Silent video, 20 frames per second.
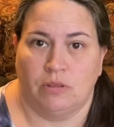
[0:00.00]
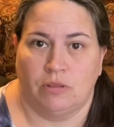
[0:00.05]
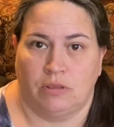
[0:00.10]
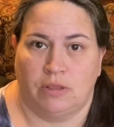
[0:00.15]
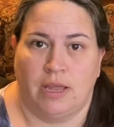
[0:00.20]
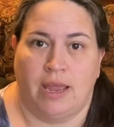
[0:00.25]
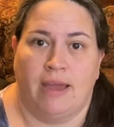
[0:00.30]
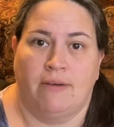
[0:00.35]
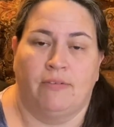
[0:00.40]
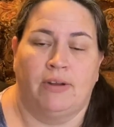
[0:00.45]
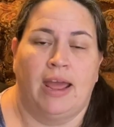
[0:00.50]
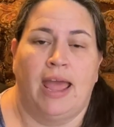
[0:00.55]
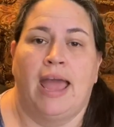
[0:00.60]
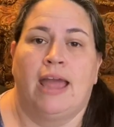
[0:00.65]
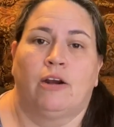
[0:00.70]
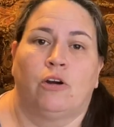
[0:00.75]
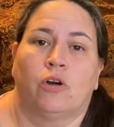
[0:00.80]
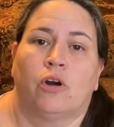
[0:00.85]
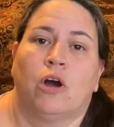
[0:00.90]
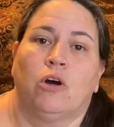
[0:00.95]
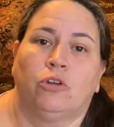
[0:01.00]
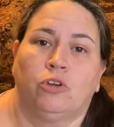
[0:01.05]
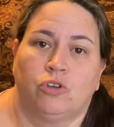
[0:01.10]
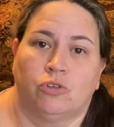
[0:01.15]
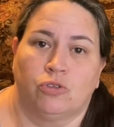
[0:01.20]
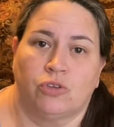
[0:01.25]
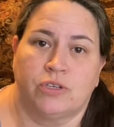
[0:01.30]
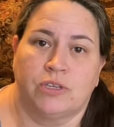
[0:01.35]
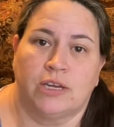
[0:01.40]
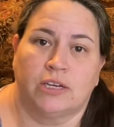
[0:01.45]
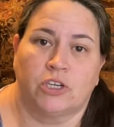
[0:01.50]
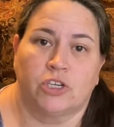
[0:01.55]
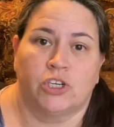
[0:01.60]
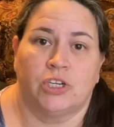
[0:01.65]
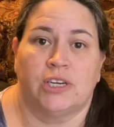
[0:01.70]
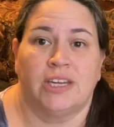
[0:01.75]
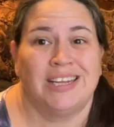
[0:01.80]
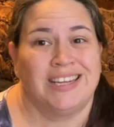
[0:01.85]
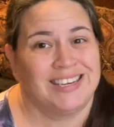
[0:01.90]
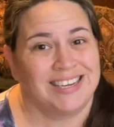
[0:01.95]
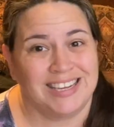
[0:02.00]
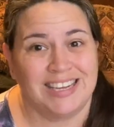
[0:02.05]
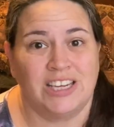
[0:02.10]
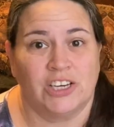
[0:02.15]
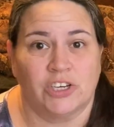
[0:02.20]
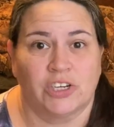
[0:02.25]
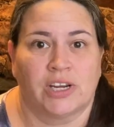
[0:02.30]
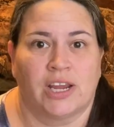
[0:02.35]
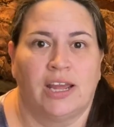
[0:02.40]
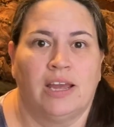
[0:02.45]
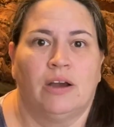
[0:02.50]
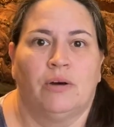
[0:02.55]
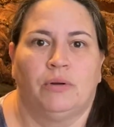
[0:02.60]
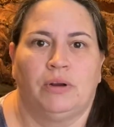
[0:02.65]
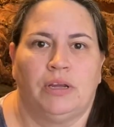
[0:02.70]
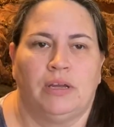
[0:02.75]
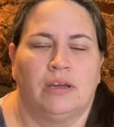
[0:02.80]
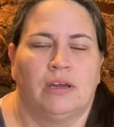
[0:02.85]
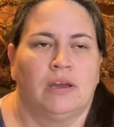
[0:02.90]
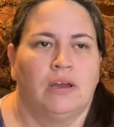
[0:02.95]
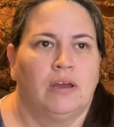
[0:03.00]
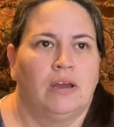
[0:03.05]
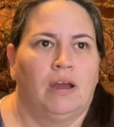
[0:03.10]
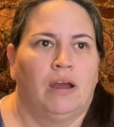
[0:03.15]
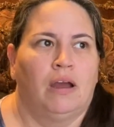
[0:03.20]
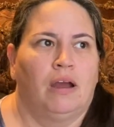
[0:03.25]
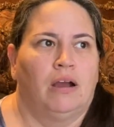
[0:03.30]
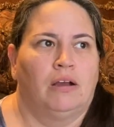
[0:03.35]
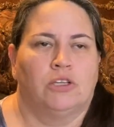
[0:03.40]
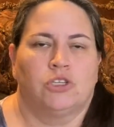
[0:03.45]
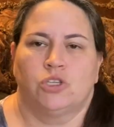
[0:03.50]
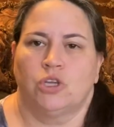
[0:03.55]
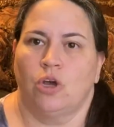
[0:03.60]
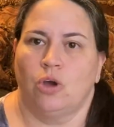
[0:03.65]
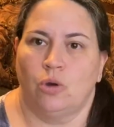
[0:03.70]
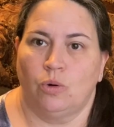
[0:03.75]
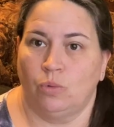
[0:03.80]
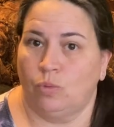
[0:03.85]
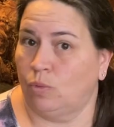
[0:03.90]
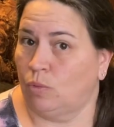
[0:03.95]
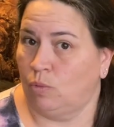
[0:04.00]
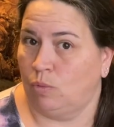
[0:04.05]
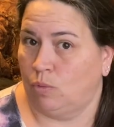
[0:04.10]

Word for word: They have an agricultural section in each county. So